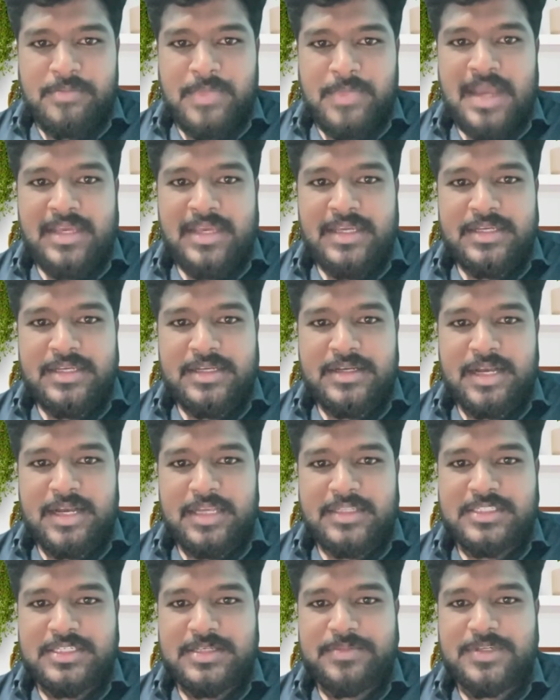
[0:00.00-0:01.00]
my
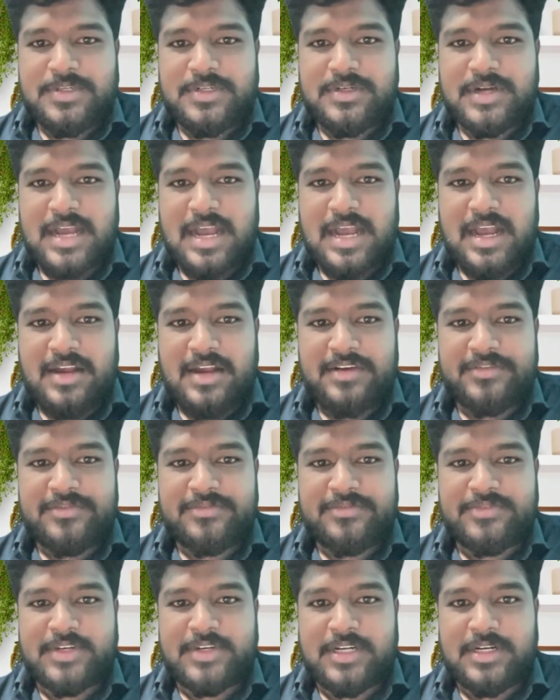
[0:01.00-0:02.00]
customer have
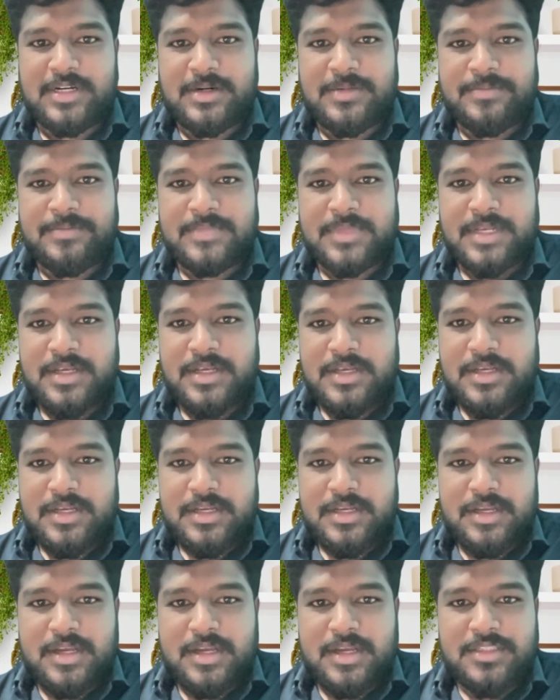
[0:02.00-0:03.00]

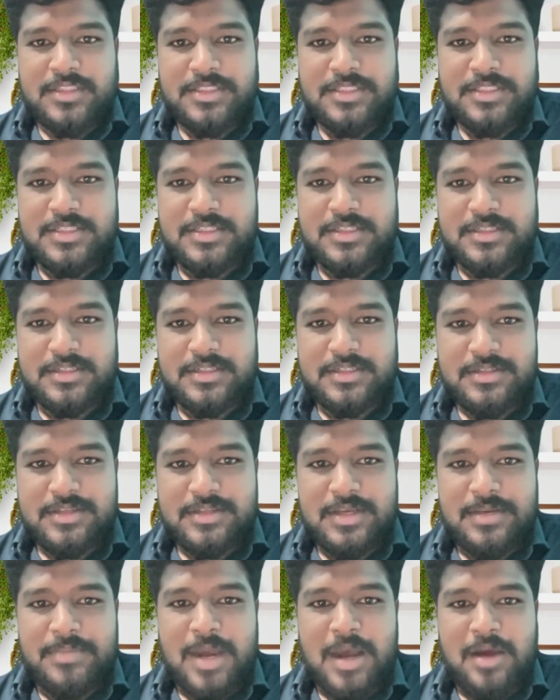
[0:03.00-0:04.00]
concern
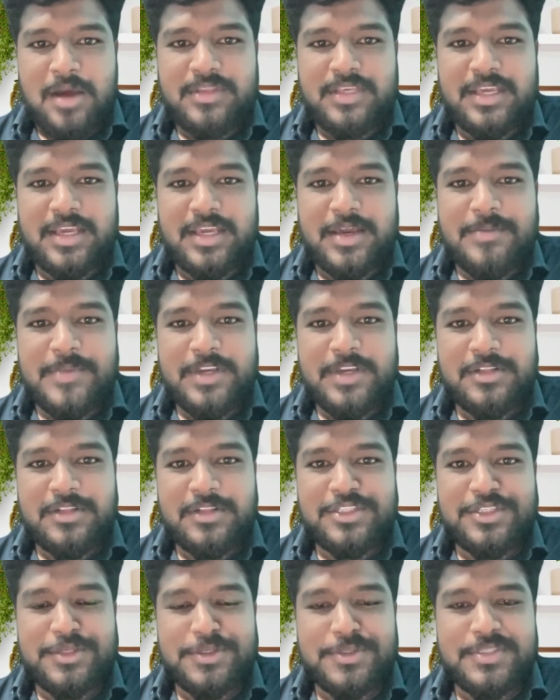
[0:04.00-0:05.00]
about the
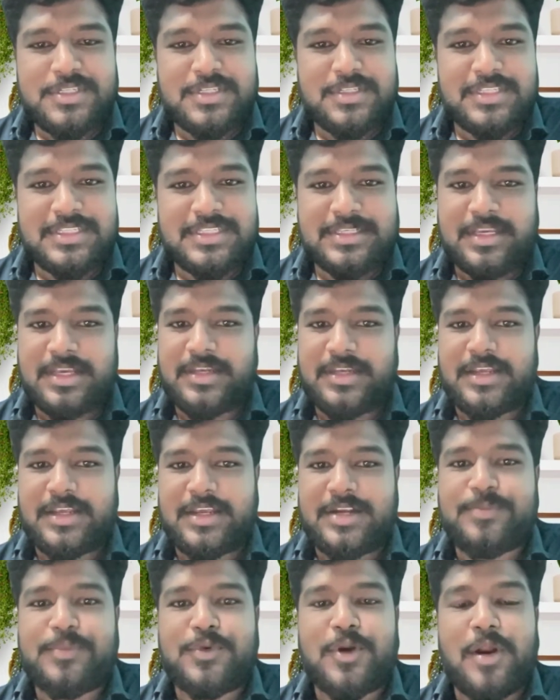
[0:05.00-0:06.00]
chemicals used in the
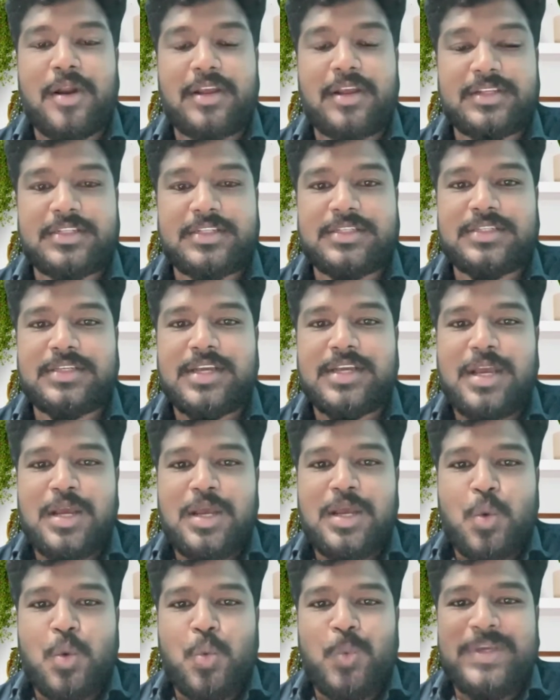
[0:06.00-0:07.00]
skincare product.
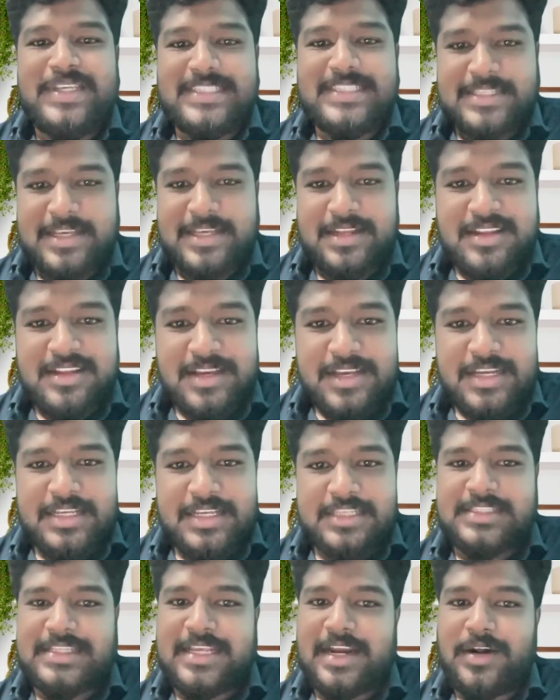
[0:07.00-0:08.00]
we sell?
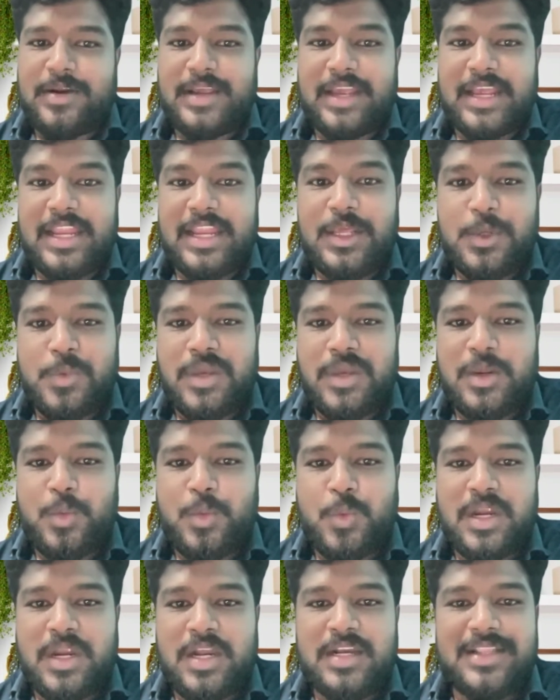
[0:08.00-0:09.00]
Is there any way
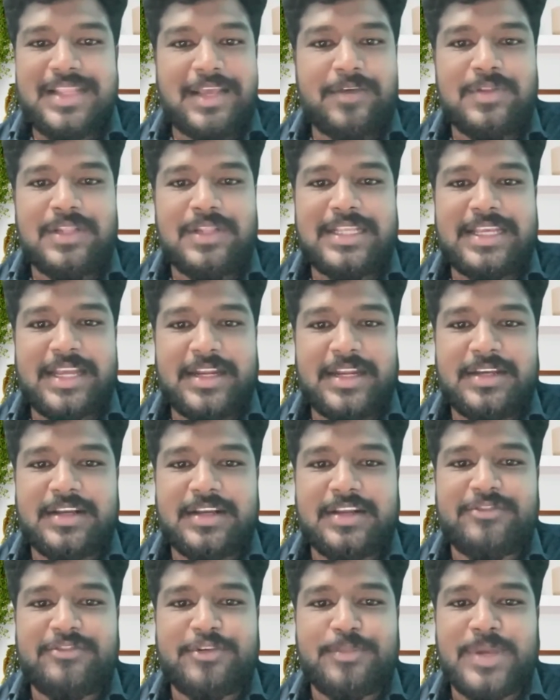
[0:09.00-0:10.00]
where they will get a
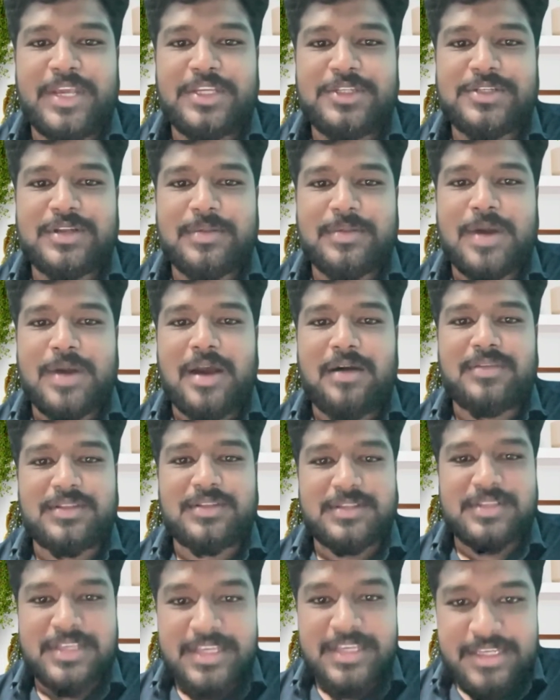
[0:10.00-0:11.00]
confirmation about
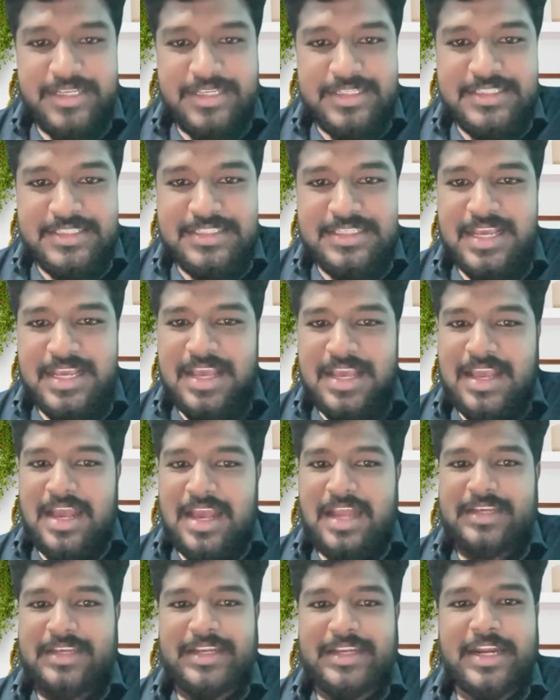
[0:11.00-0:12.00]
the things
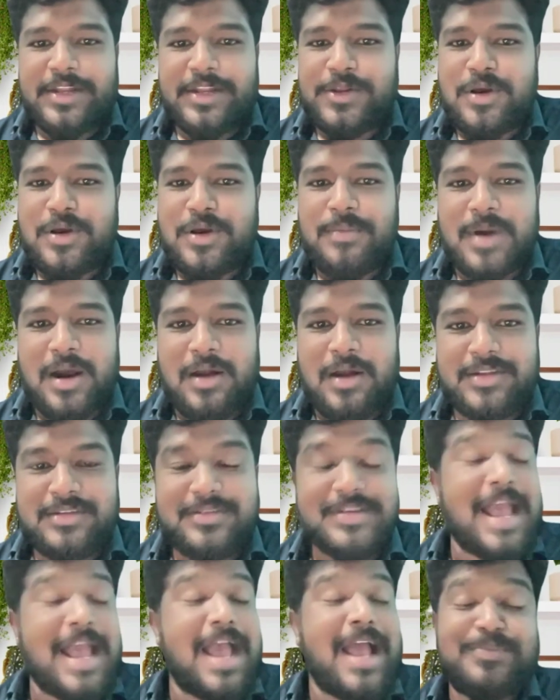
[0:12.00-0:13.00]
and get to know about
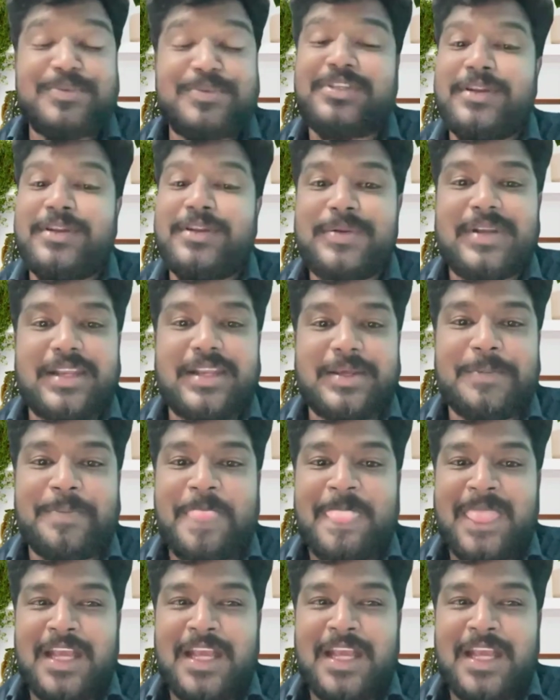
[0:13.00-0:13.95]
it? Absolutely.